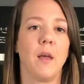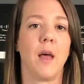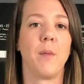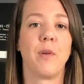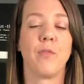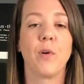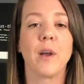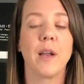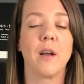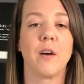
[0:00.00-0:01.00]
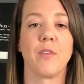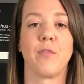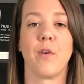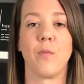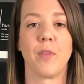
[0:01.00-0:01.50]
And before getting off the
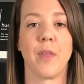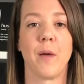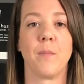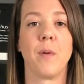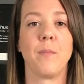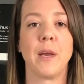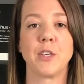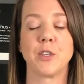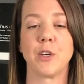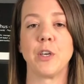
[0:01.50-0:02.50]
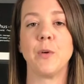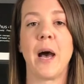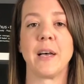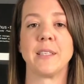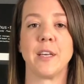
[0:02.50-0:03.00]
phone with them, make sure you
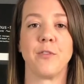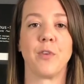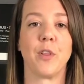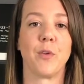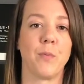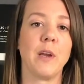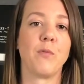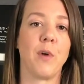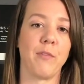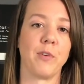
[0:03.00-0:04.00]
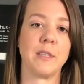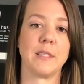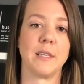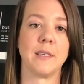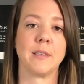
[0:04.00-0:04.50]
ask them for 3
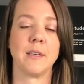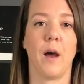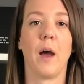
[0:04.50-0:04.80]
references.